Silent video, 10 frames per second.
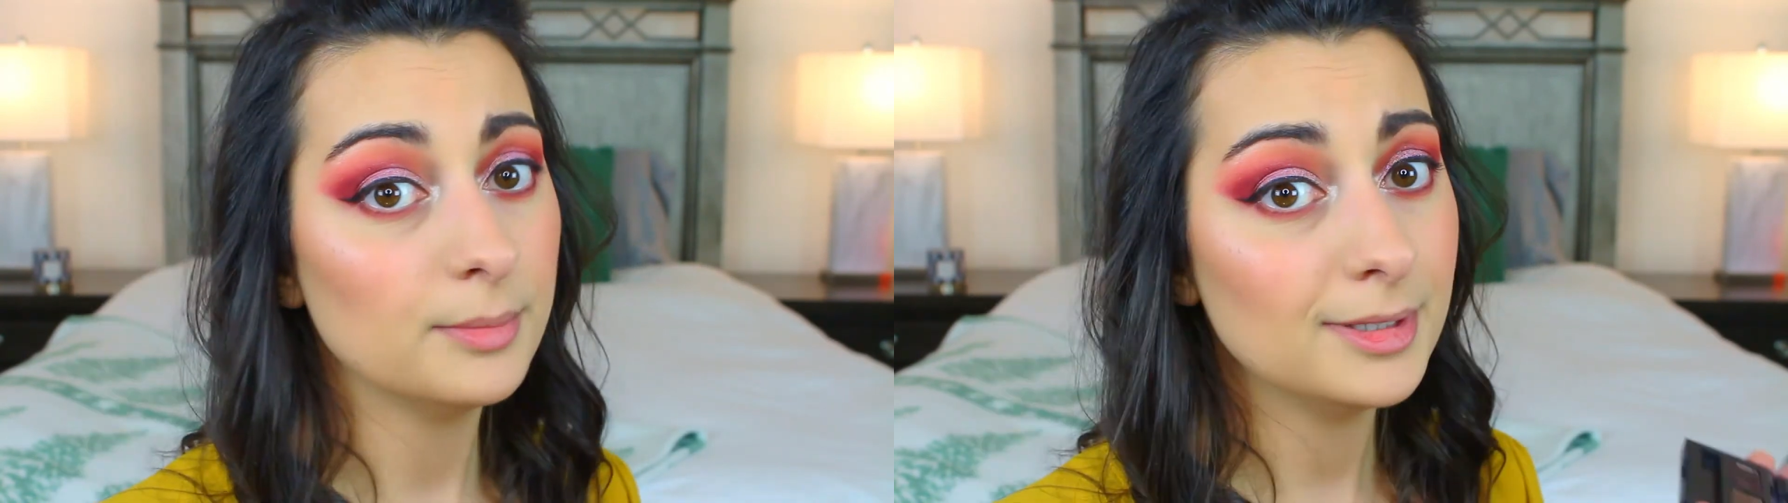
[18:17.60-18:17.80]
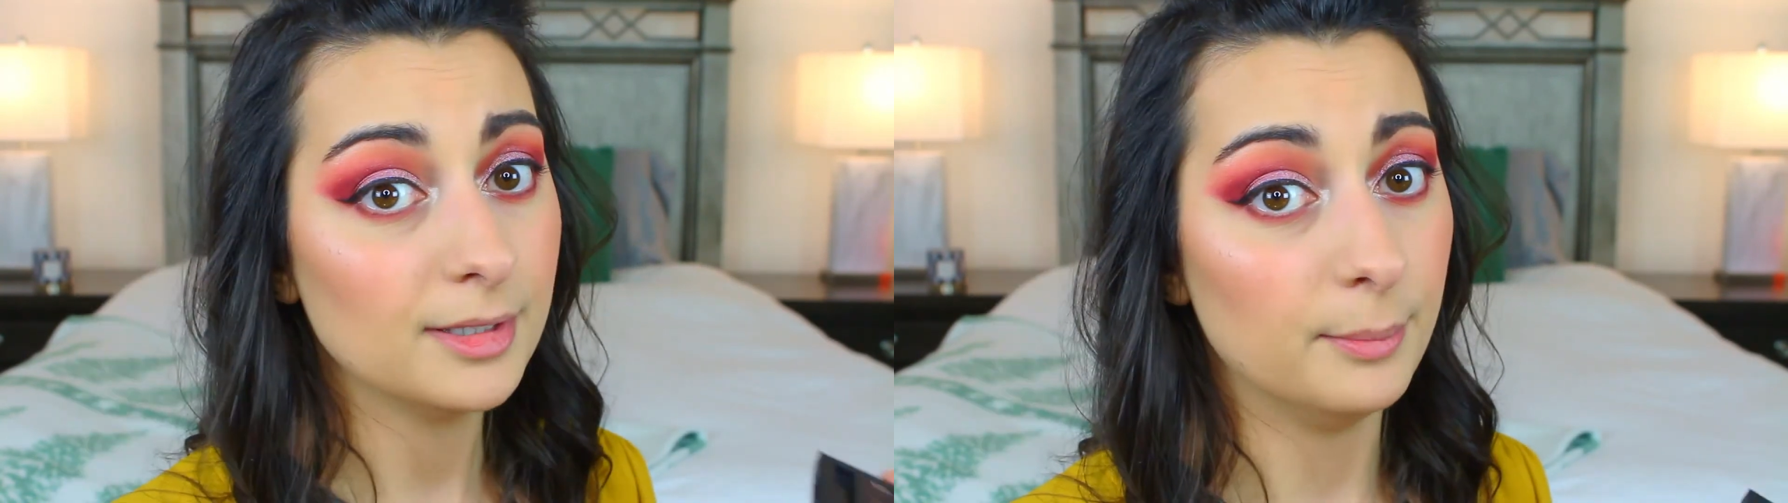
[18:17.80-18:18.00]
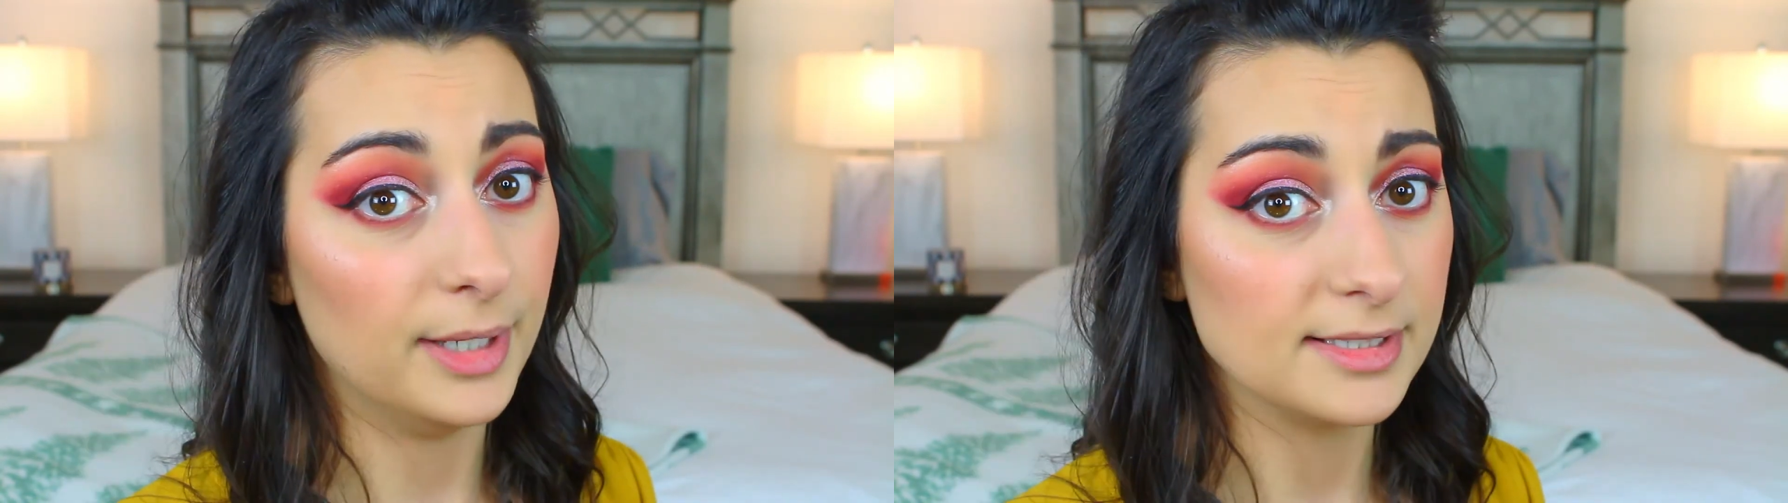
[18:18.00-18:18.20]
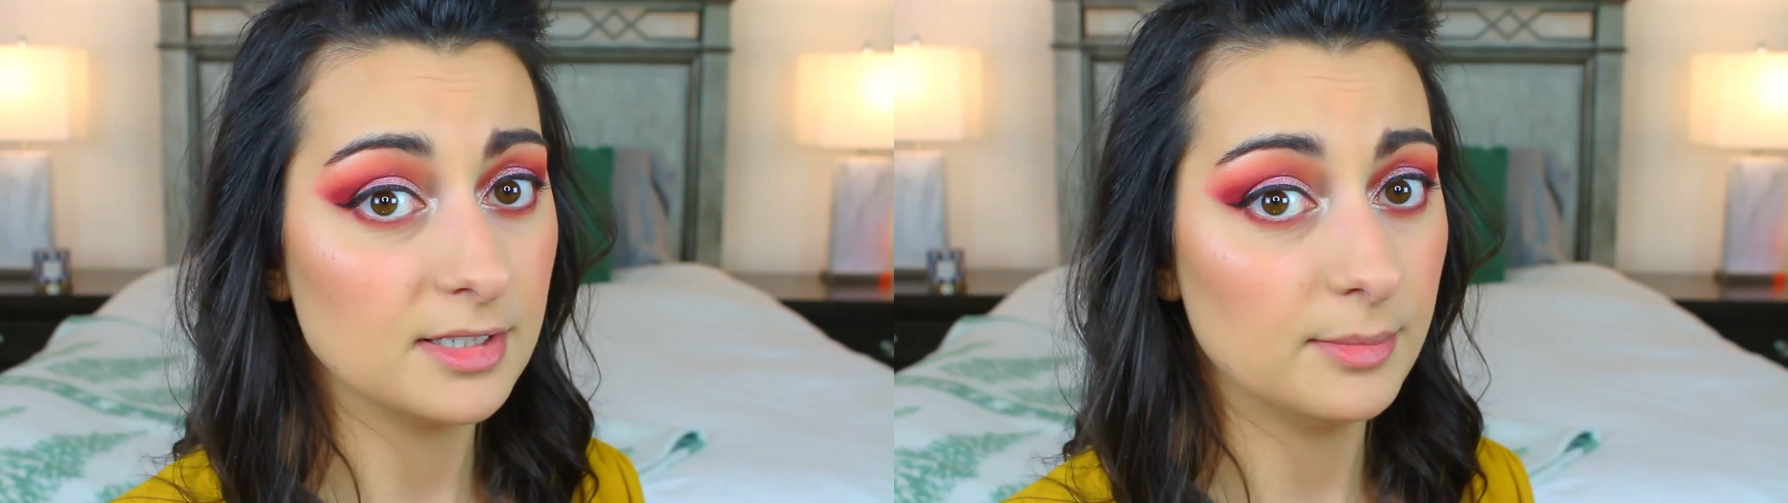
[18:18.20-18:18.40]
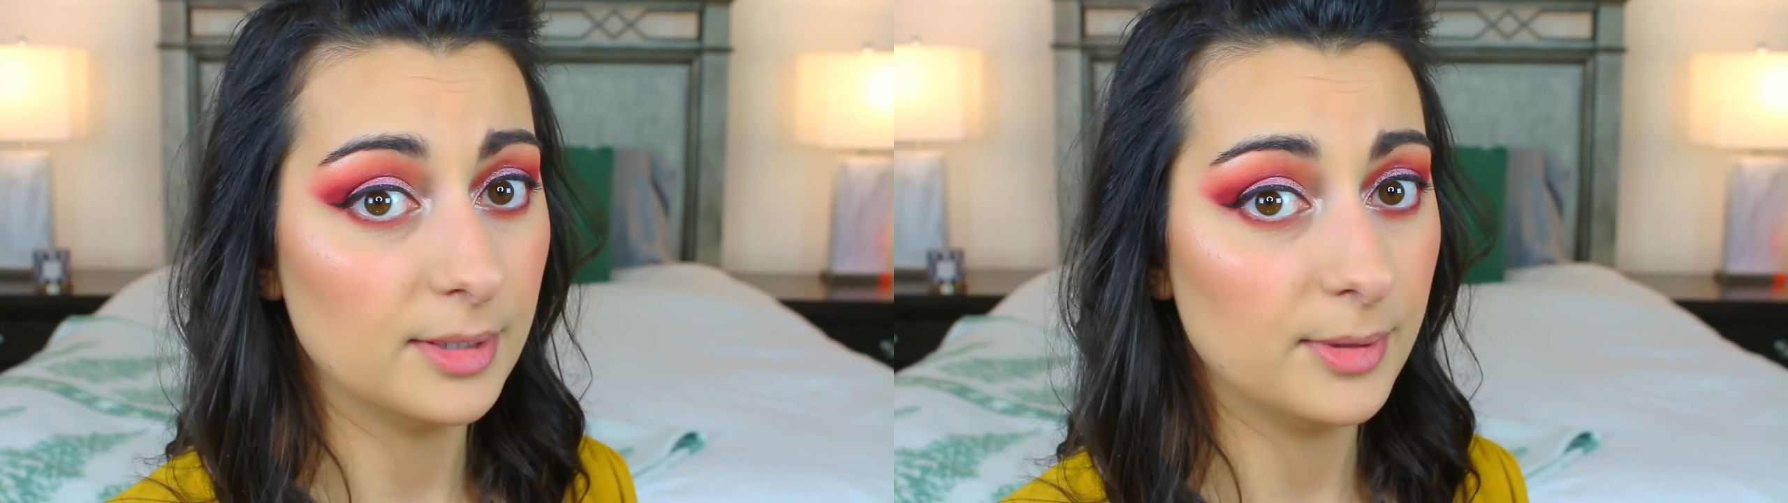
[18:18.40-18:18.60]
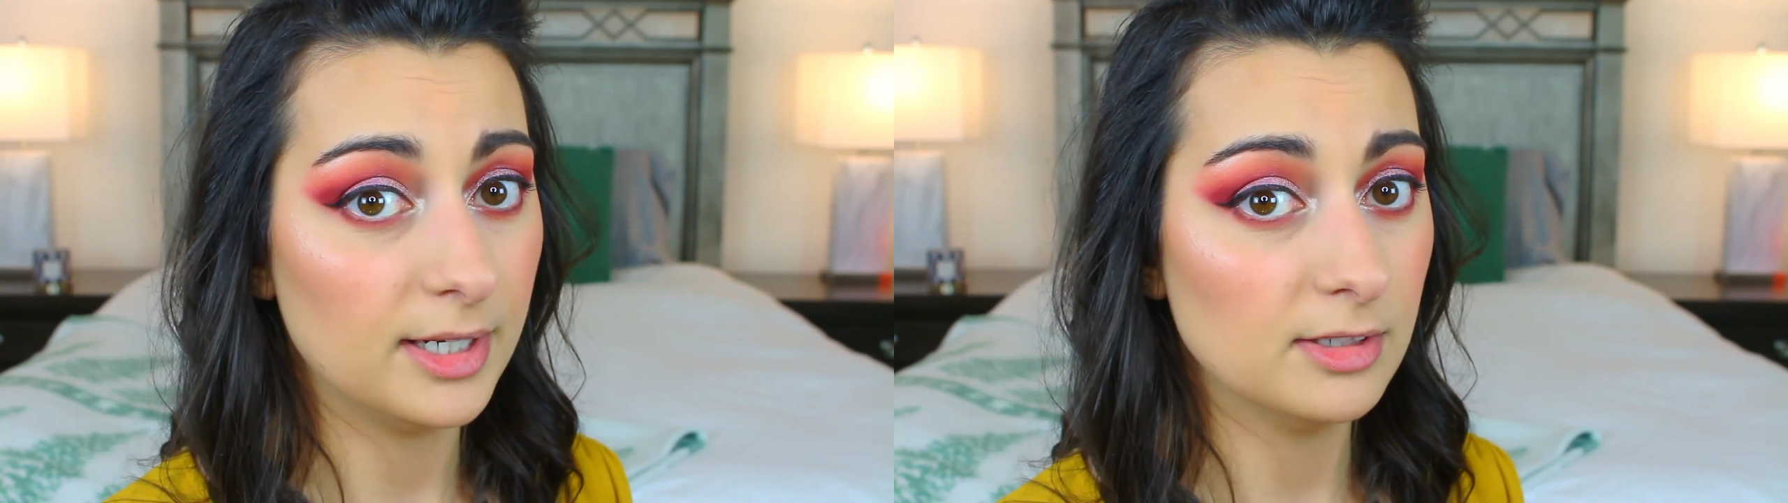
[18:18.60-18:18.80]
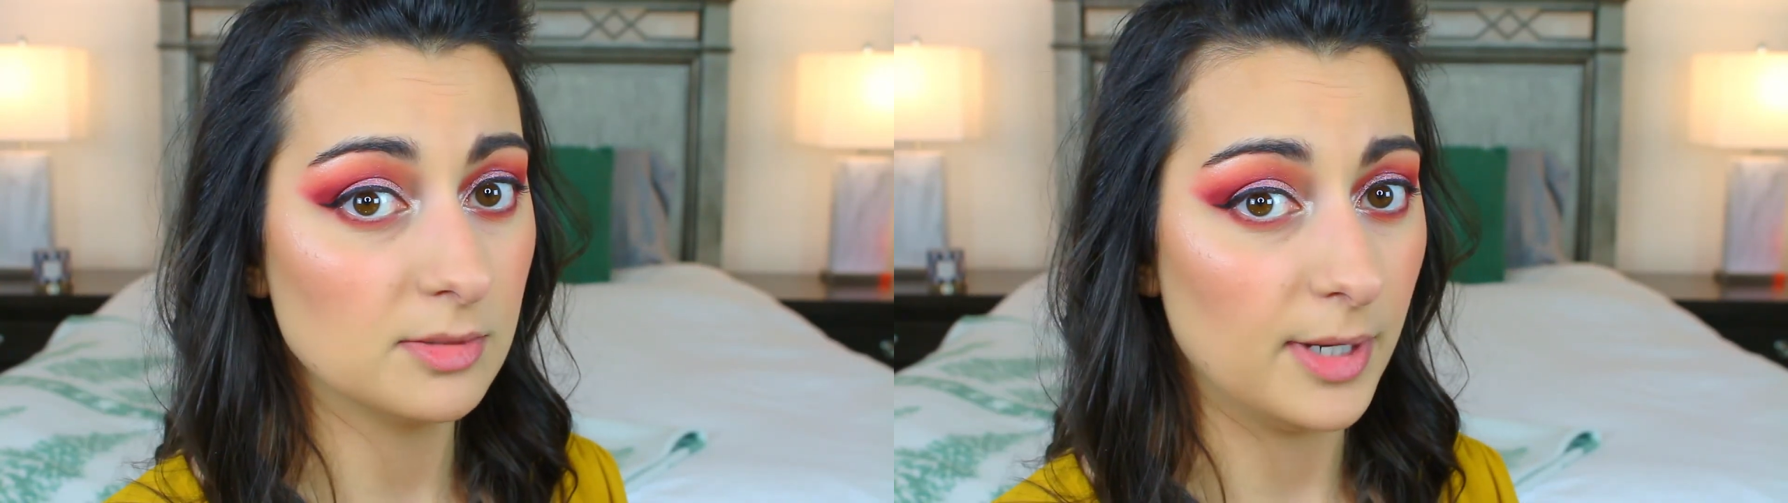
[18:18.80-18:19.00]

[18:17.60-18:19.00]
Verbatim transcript: I'm not the best at my brows